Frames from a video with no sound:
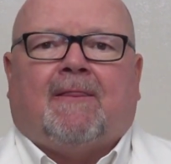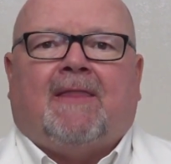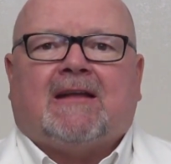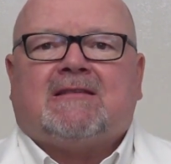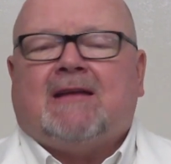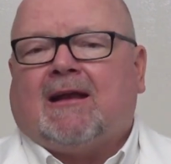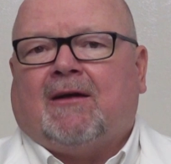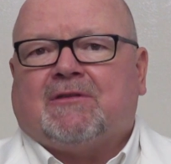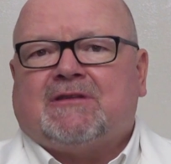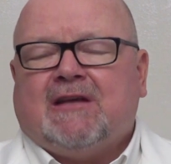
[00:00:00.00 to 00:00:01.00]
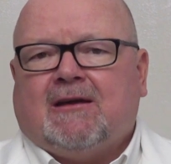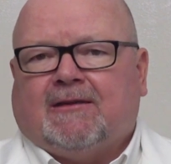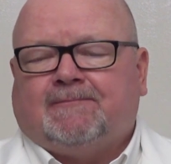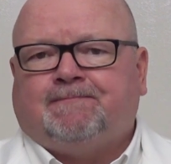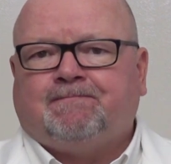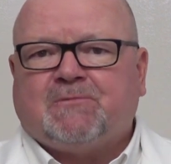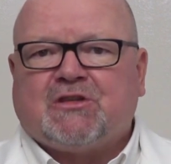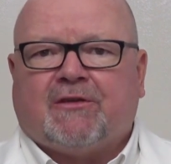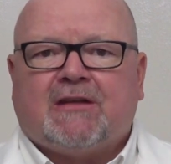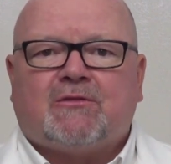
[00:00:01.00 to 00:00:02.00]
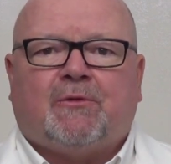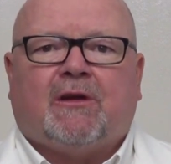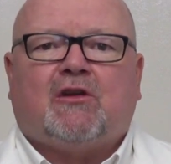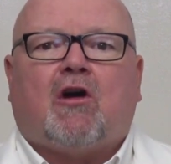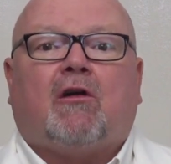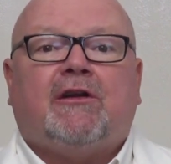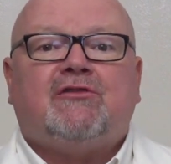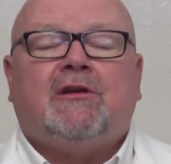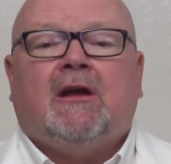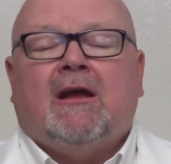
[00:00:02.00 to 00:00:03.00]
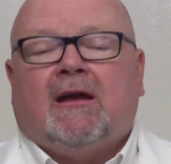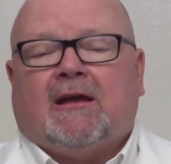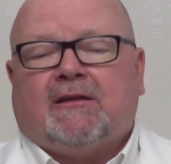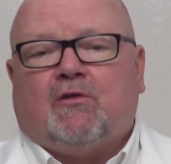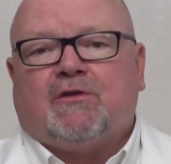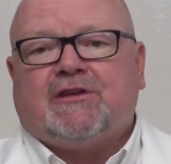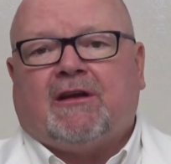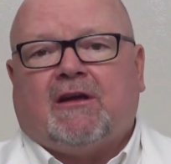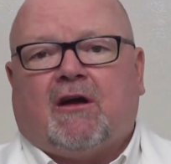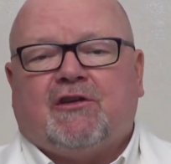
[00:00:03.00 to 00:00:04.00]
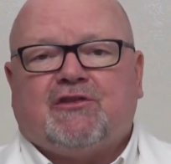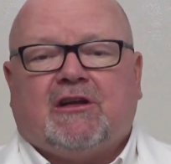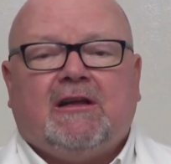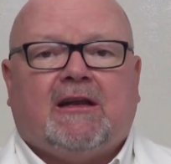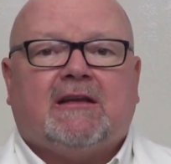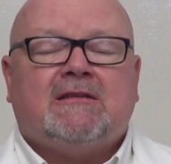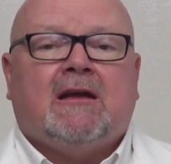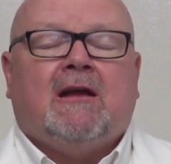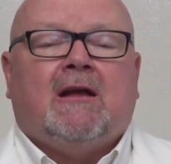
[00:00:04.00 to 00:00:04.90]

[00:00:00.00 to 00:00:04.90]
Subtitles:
That's not how it's done. So that's what we had car injury at the Orange County Car Injury Clinics.